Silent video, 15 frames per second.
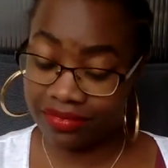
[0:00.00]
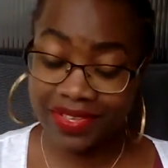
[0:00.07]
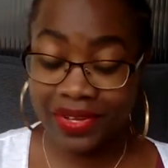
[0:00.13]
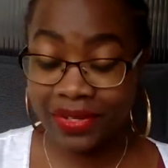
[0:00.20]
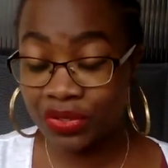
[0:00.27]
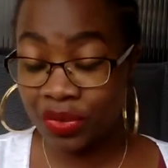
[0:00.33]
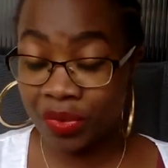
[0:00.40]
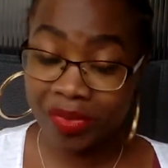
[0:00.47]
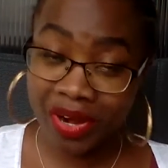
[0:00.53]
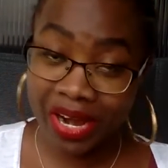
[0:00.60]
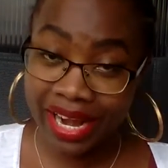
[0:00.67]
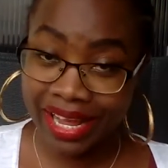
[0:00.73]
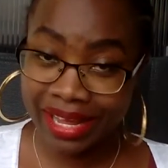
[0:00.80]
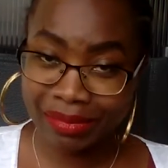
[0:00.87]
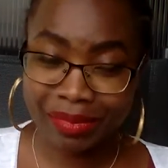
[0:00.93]
not to a
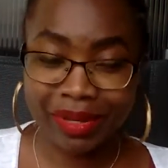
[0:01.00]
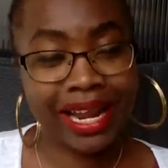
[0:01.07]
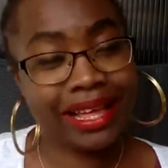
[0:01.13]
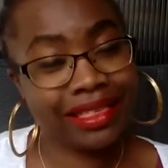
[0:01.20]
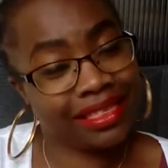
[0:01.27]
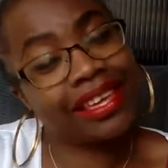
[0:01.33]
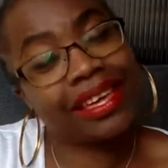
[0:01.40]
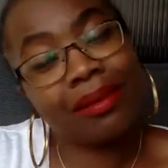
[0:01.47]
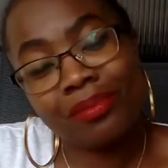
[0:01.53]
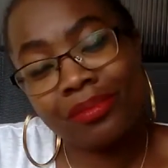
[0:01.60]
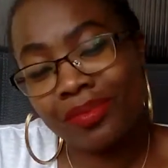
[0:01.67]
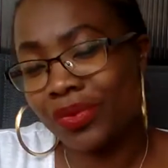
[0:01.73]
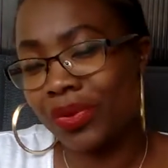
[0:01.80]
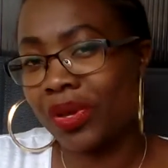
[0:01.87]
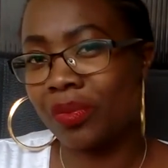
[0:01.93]
brand, but I think I'm
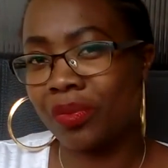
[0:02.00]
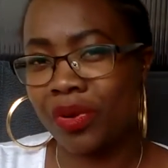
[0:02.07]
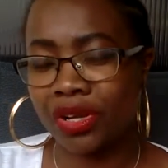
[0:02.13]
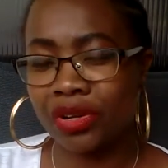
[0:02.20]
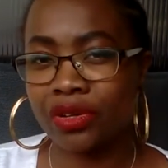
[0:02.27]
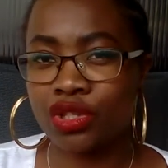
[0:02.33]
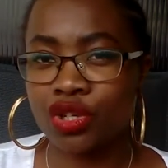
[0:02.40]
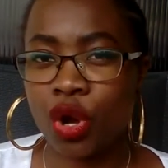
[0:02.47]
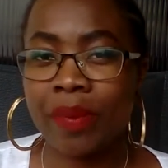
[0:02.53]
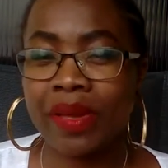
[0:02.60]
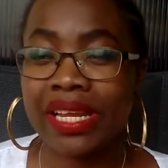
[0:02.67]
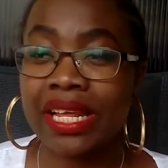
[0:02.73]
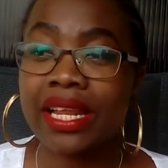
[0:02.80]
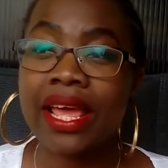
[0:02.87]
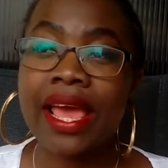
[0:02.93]
doing a pretty good job
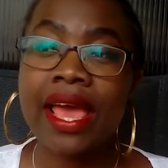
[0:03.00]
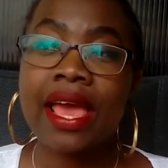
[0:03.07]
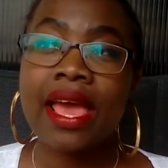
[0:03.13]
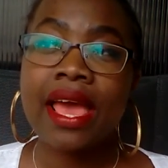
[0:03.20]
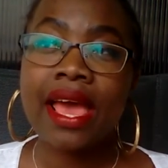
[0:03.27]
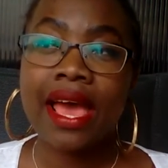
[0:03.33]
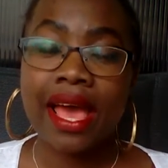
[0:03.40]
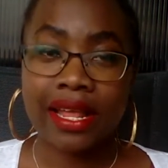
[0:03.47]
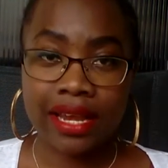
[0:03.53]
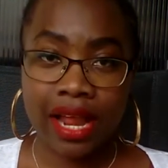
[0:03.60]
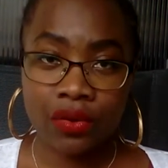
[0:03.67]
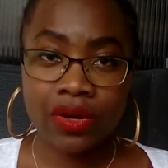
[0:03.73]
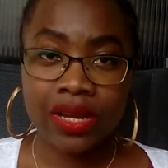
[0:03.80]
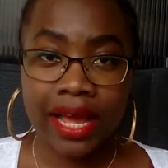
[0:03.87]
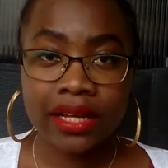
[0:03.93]
at it, and
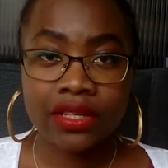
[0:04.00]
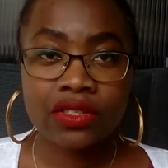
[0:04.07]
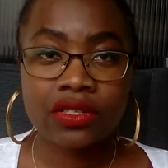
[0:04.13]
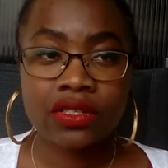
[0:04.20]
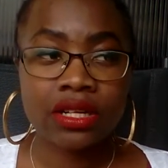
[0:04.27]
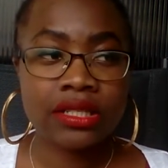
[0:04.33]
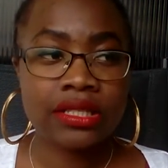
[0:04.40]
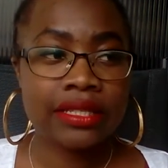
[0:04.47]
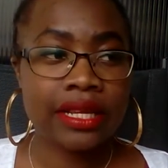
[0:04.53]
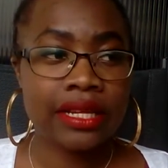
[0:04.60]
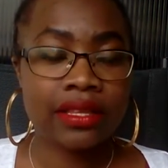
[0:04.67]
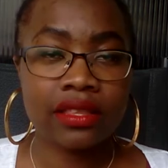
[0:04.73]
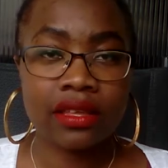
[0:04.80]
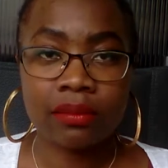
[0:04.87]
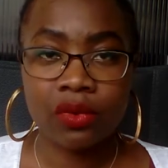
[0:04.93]
I would like to start
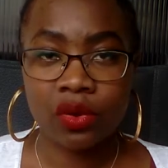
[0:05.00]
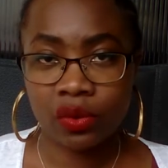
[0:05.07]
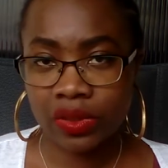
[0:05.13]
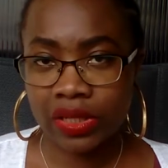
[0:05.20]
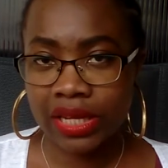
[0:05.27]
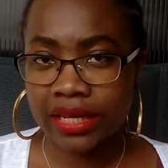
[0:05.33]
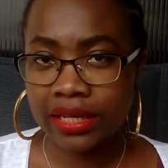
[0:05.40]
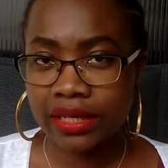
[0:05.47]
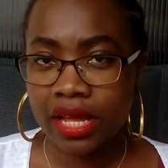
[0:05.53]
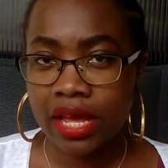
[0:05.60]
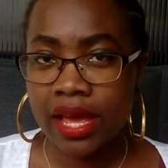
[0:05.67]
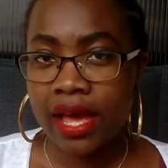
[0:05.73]
selling them online.